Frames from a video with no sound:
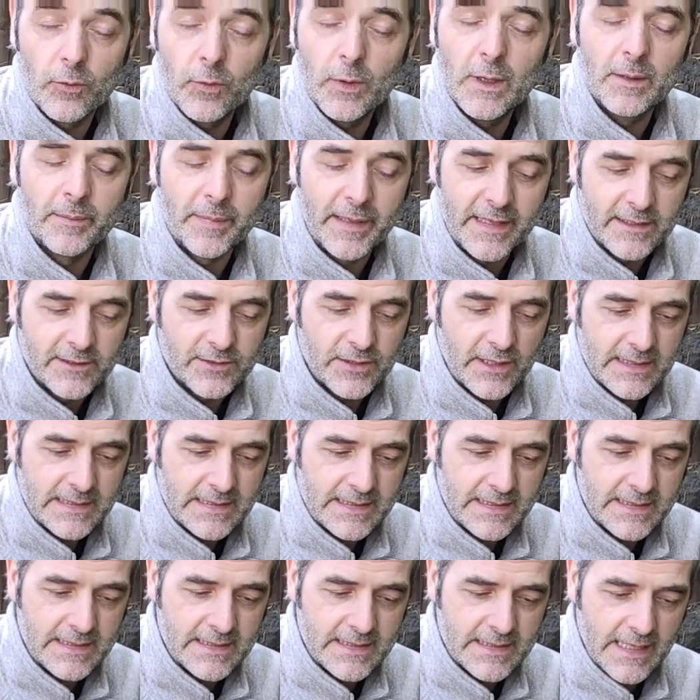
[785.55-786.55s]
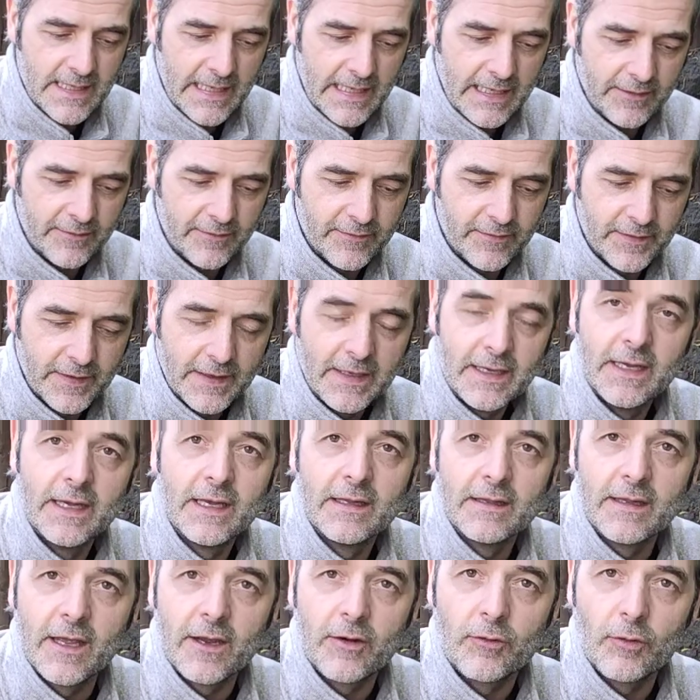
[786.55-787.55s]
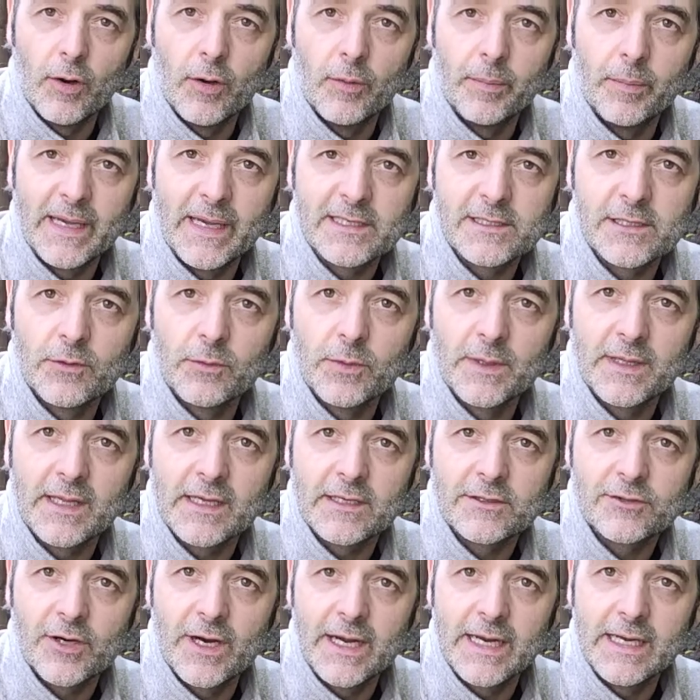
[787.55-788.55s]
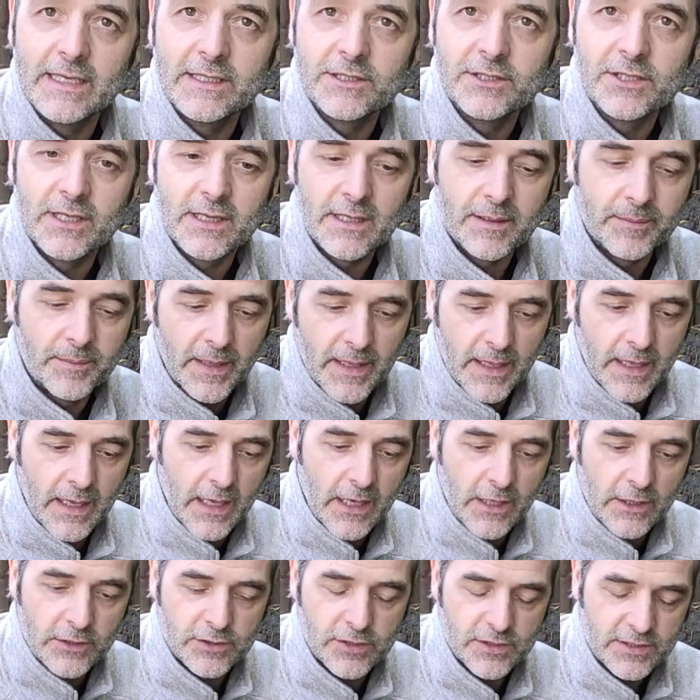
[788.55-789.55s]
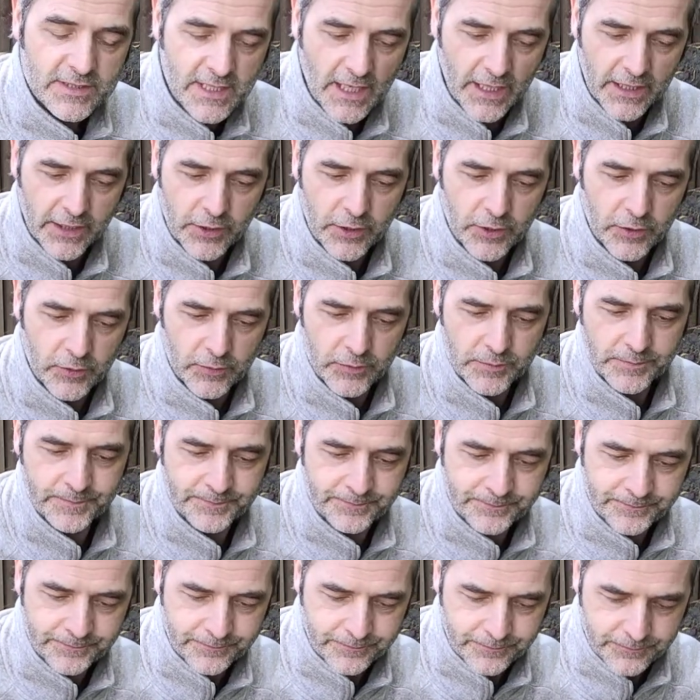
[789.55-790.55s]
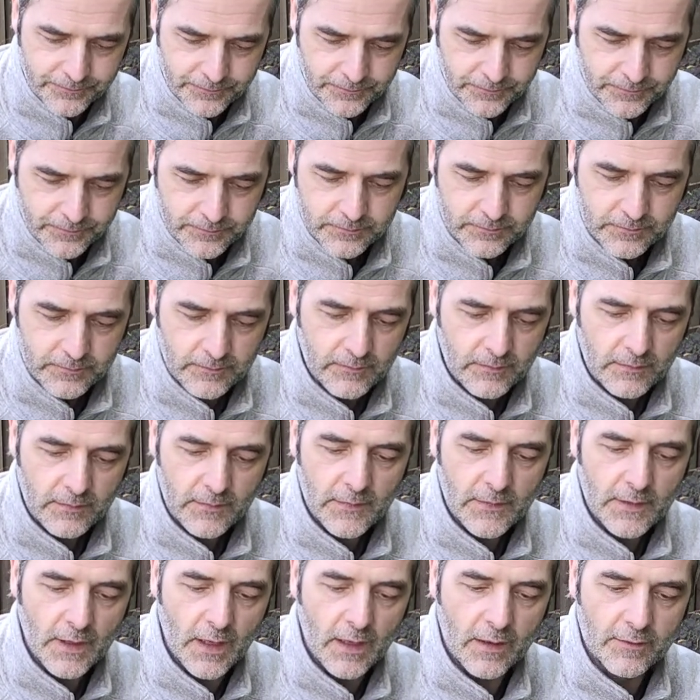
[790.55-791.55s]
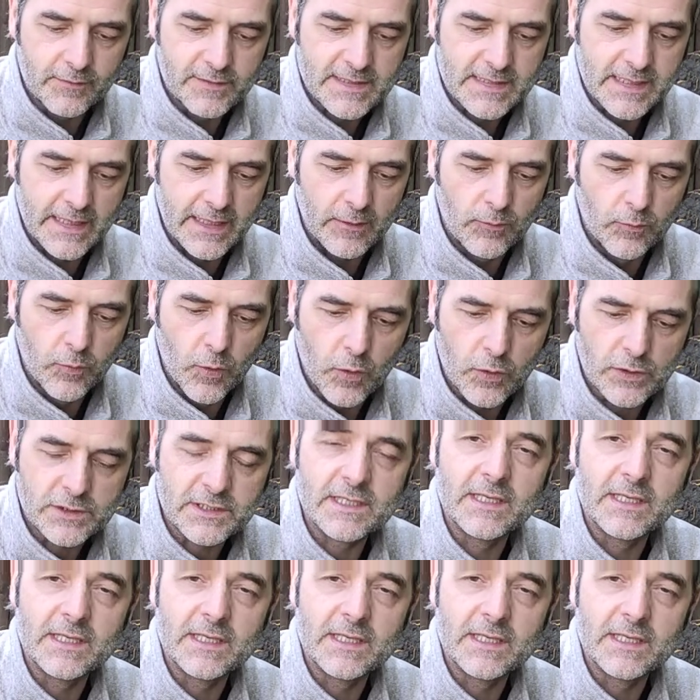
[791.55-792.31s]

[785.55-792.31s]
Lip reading: will be interesting to see if they grow better with that drainage in them. Just got to obviously water